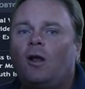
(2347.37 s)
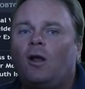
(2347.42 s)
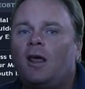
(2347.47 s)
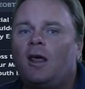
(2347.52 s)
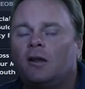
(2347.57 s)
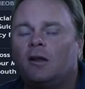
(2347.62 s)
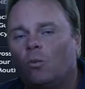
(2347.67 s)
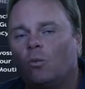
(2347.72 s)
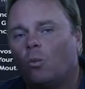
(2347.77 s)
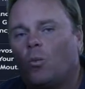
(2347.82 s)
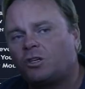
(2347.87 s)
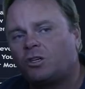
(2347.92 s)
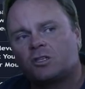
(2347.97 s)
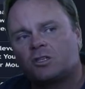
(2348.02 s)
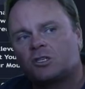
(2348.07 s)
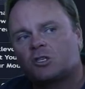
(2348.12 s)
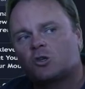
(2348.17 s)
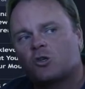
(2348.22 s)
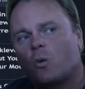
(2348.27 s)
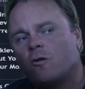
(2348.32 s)
and watch the
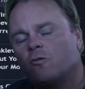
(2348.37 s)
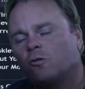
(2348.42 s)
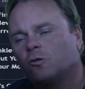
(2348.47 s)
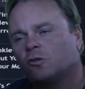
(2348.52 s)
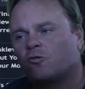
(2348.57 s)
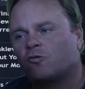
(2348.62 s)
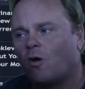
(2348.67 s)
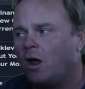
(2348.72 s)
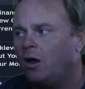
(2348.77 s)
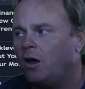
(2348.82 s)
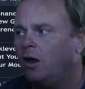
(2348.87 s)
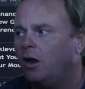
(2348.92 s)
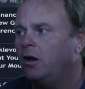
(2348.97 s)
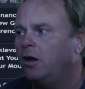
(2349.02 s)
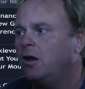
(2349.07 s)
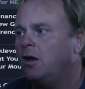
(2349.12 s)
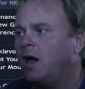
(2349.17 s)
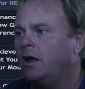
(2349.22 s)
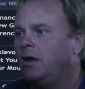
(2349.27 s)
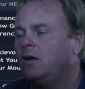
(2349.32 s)
squirrels run
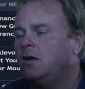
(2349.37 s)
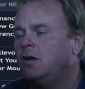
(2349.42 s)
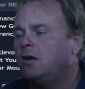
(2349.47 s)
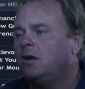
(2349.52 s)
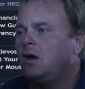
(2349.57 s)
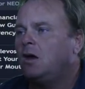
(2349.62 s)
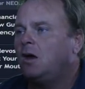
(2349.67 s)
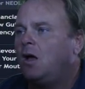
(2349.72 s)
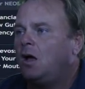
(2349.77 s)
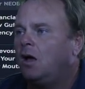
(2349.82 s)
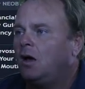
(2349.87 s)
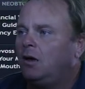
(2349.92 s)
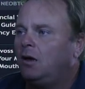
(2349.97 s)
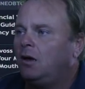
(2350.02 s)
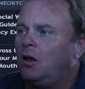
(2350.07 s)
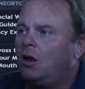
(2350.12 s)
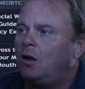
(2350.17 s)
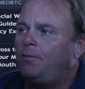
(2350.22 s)
and you know, be